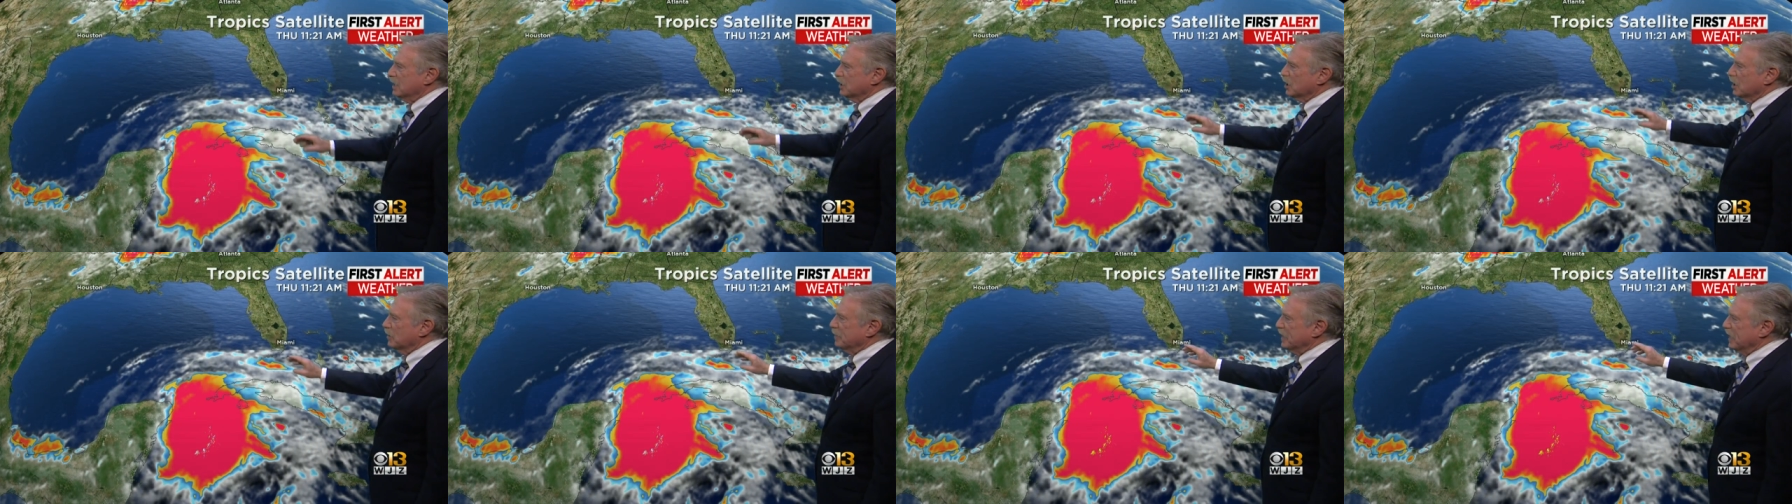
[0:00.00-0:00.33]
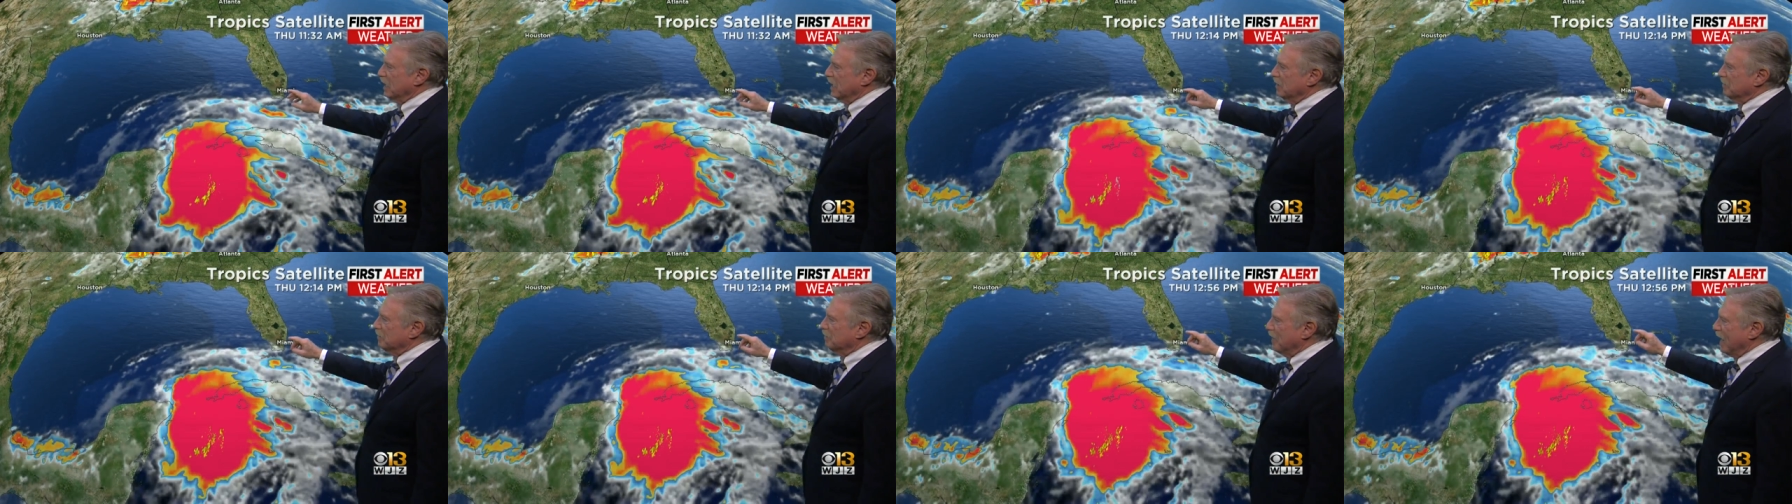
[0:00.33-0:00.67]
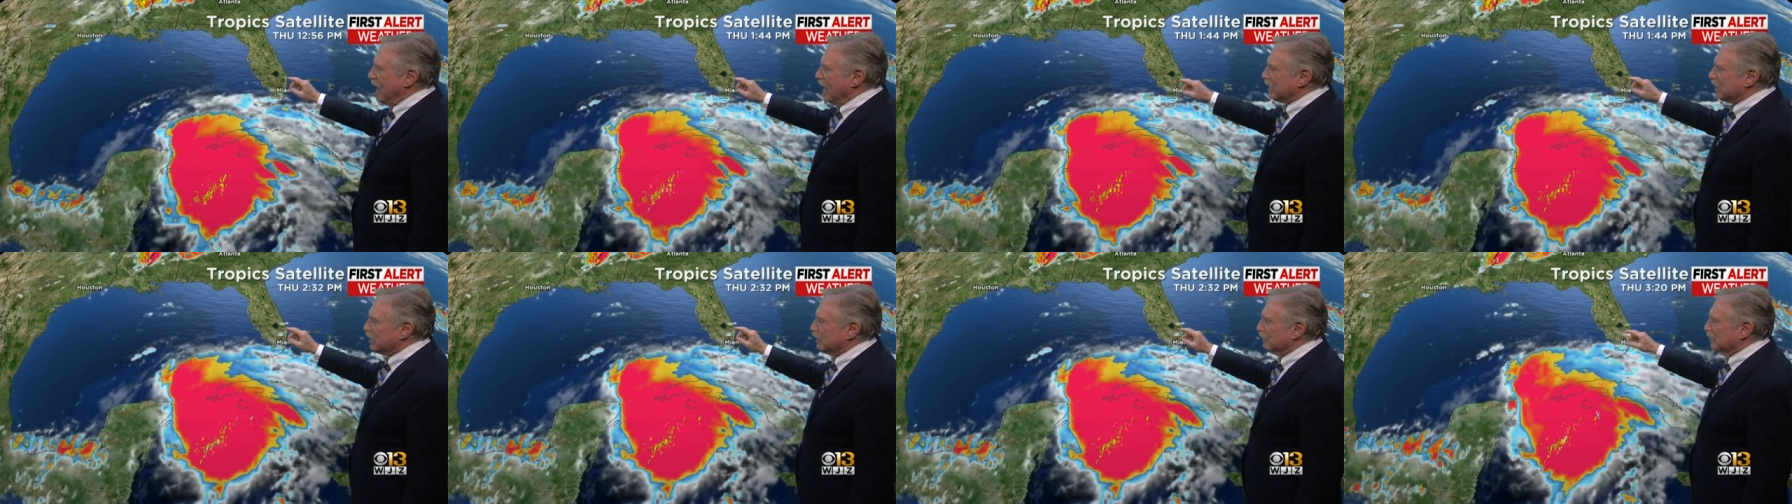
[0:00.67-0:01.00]
going to be
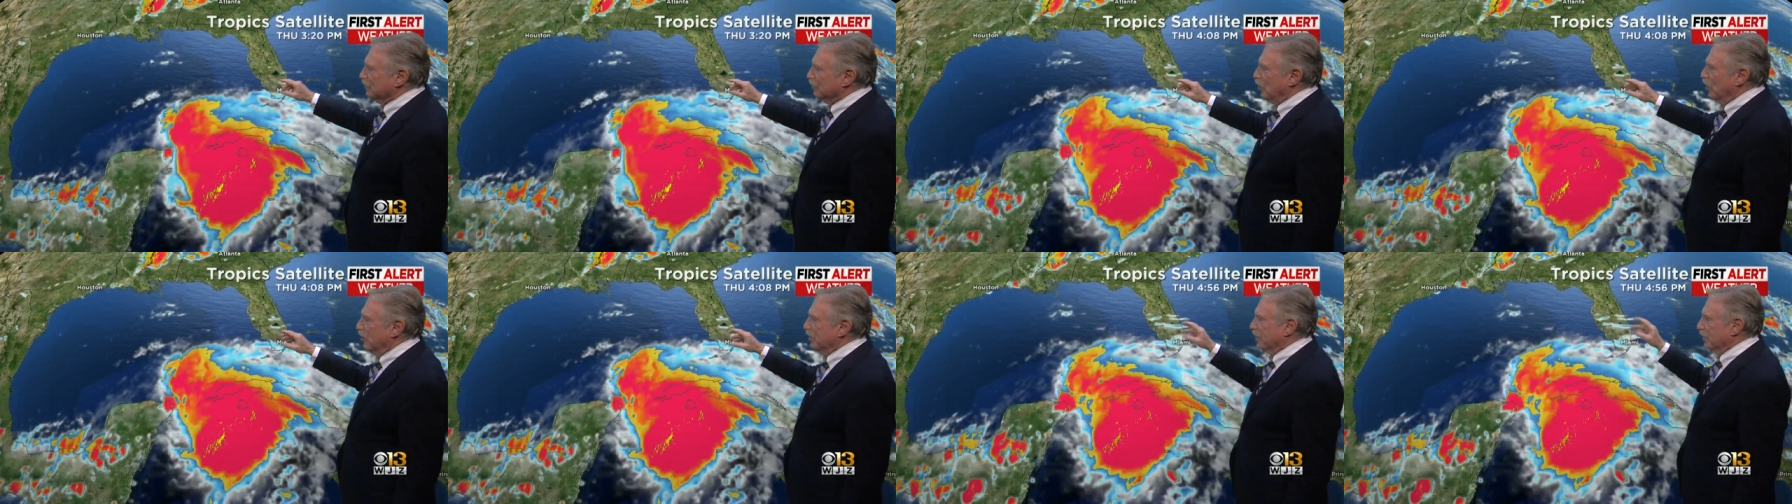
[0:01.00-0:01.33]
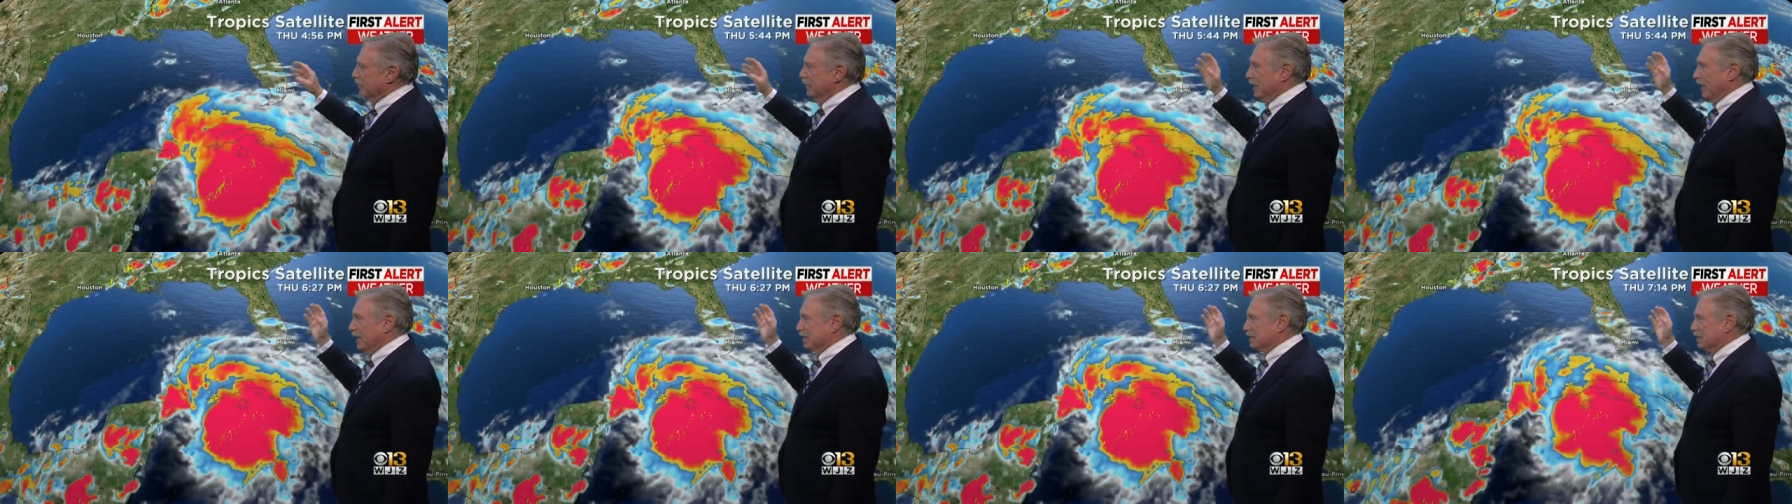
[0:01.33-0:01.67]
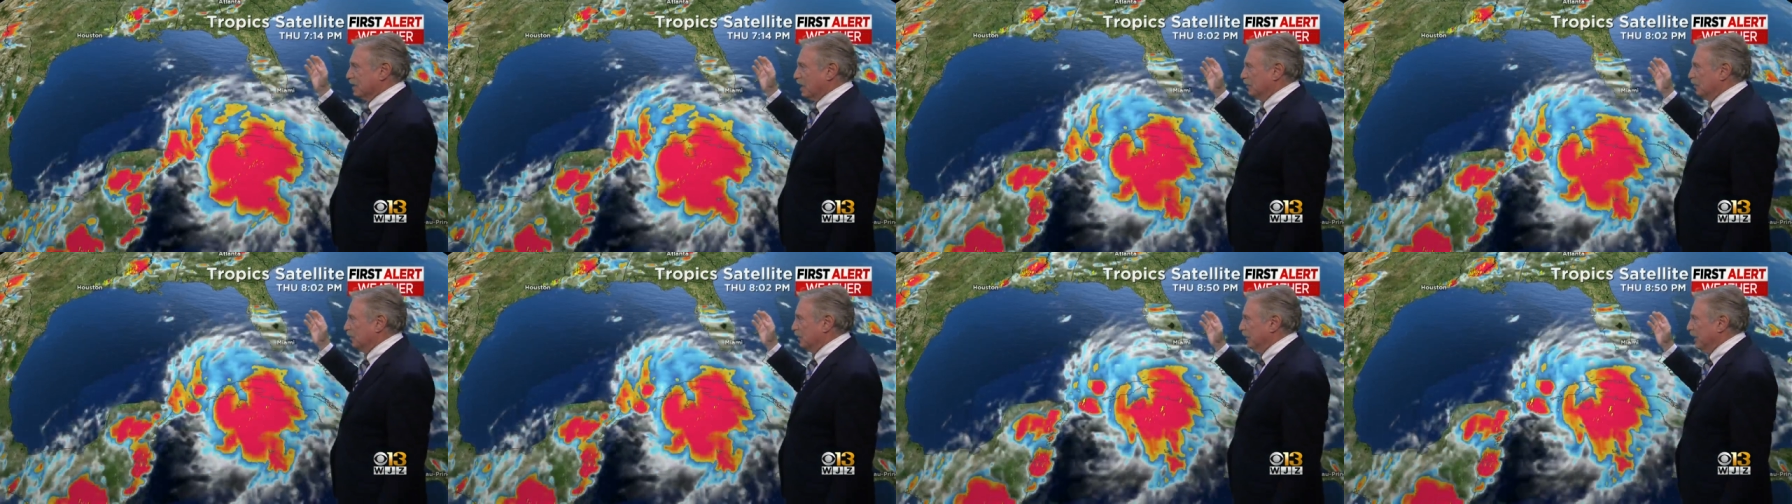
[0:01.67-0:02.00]
impacting Florida the next
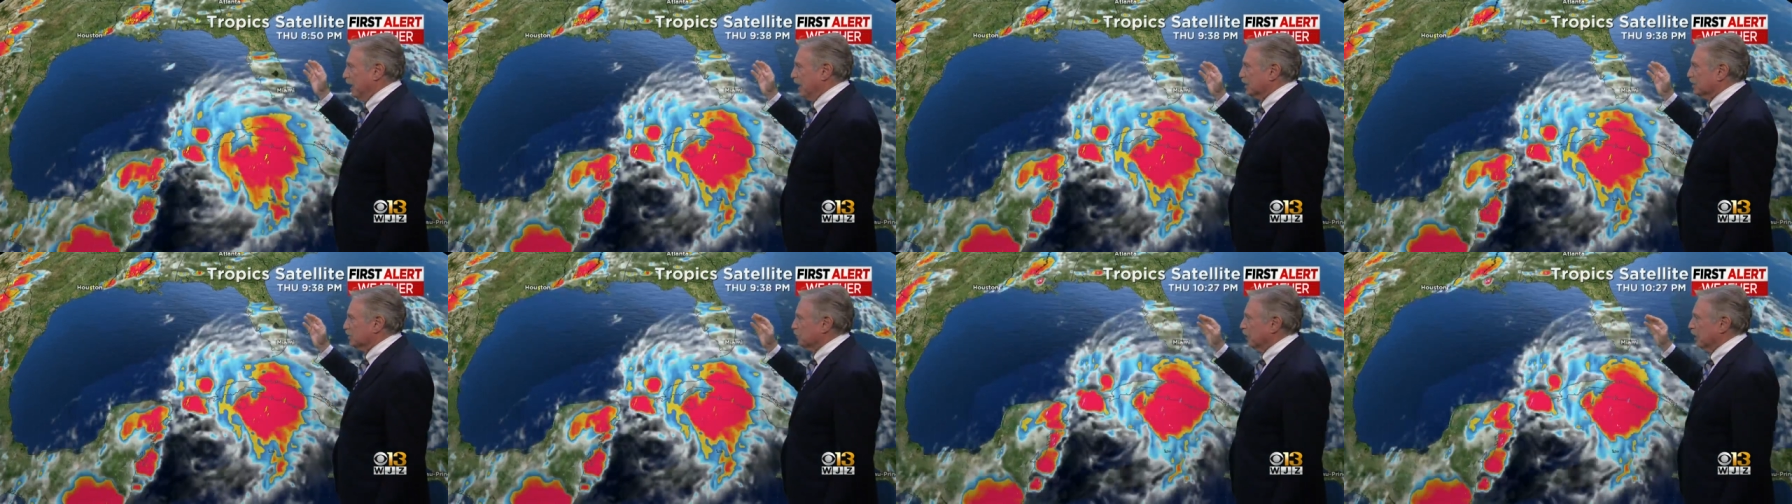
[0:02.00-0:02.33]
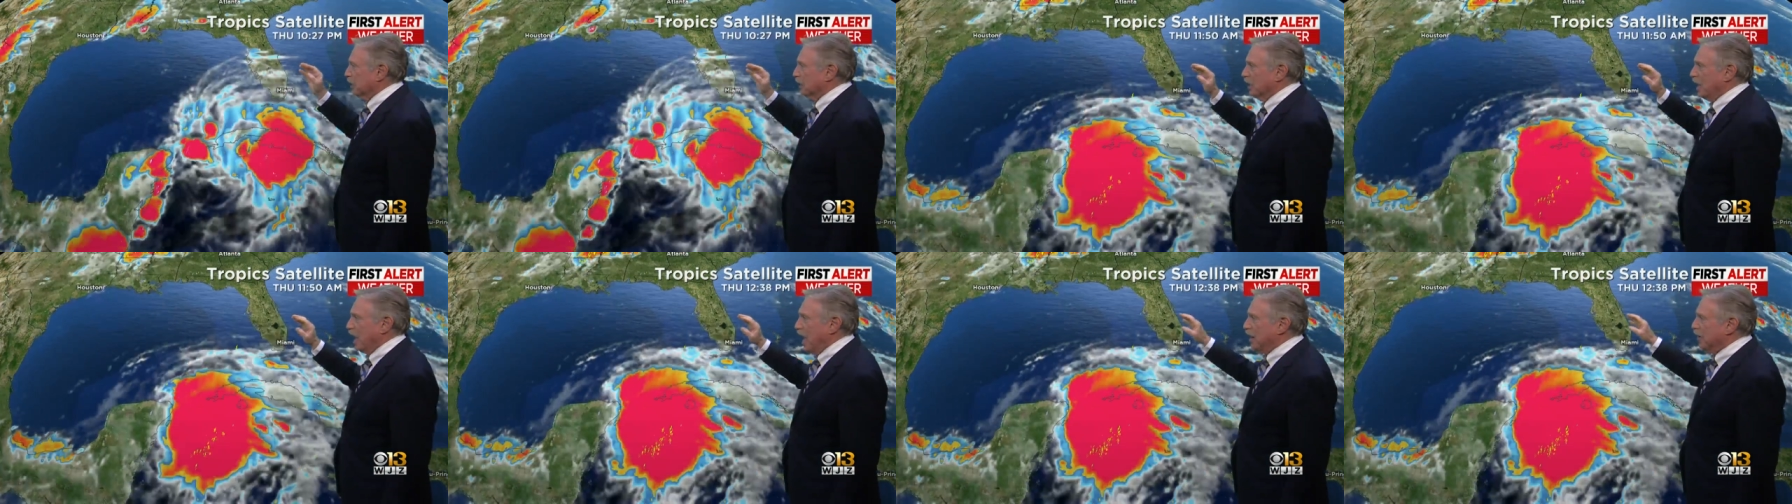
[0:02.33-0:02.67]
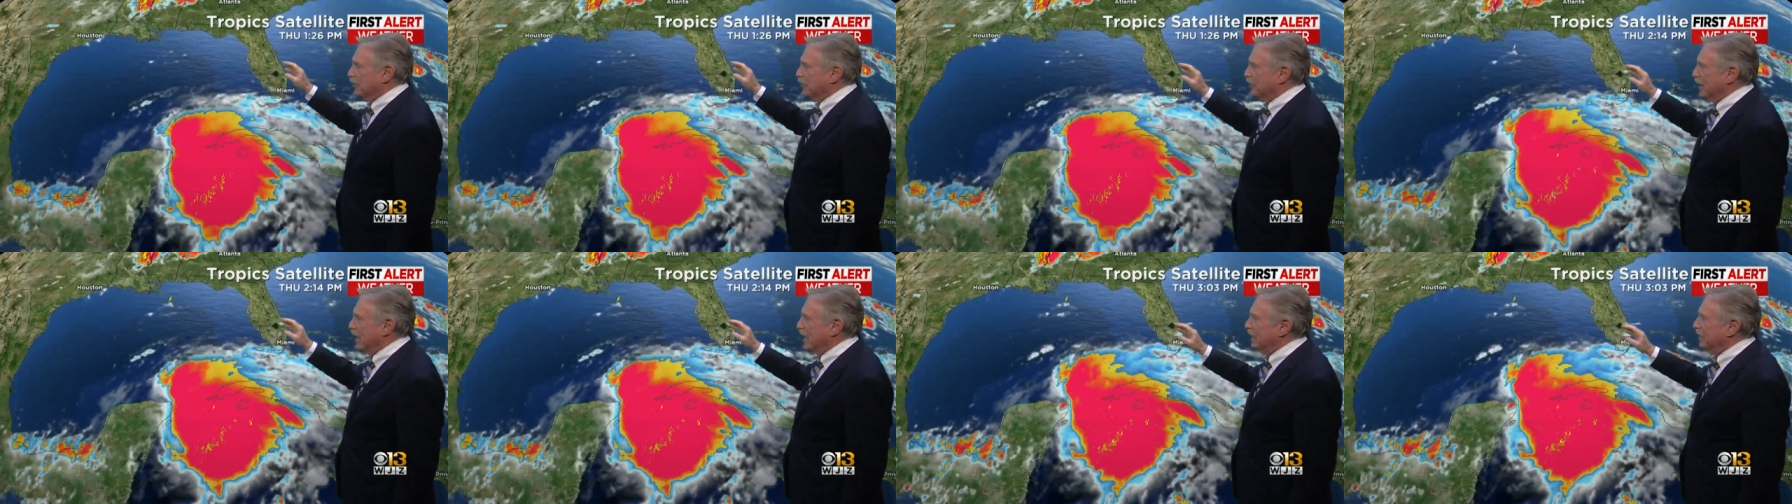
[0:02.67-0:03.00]
couple of days. Well, a lot
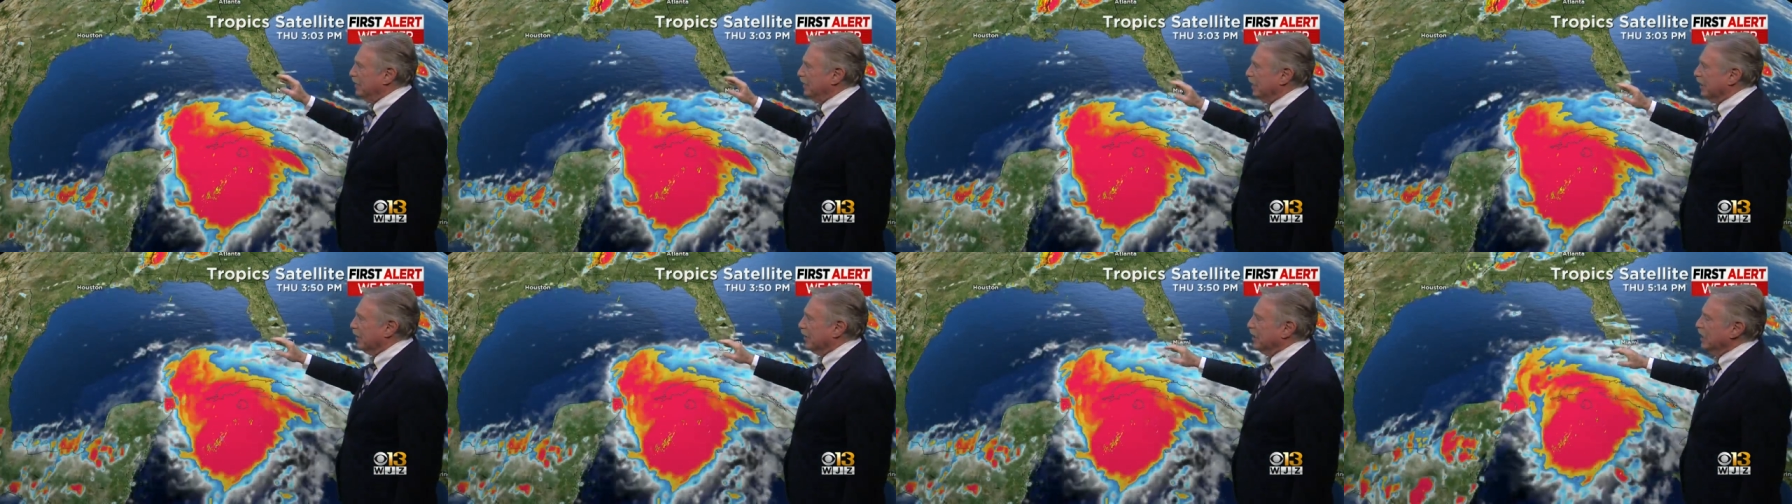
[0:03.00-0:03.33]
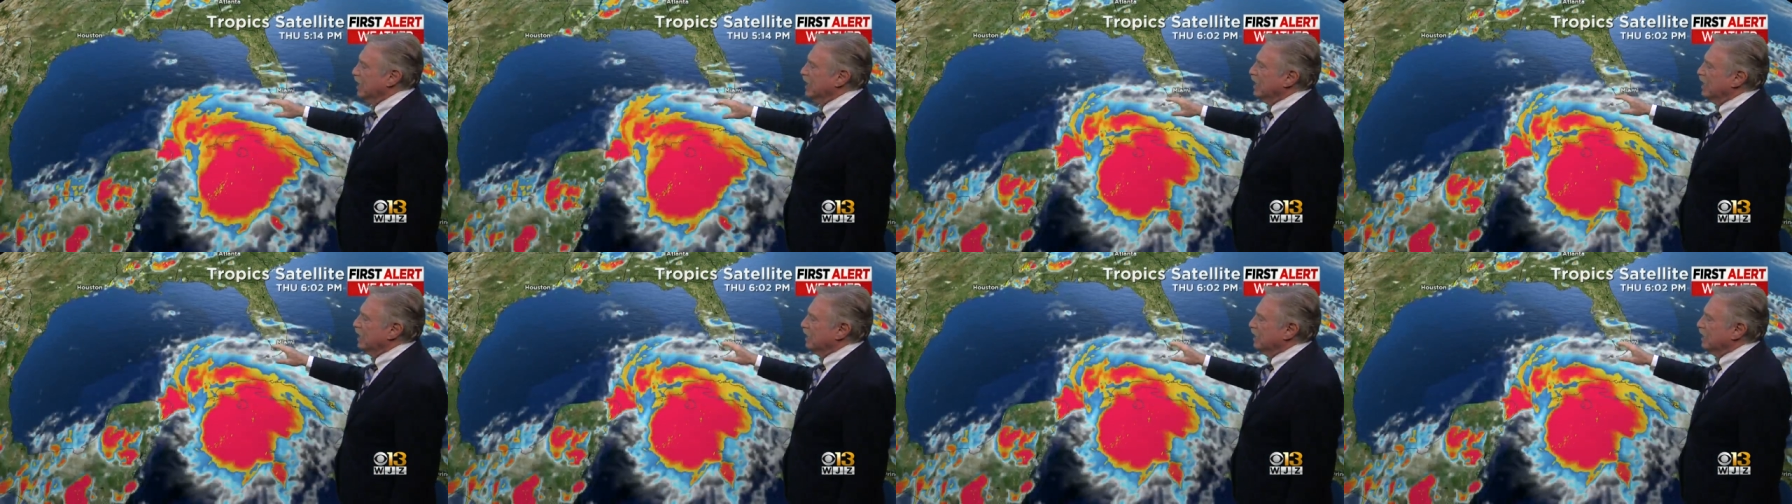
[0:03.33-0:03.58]
of rain there.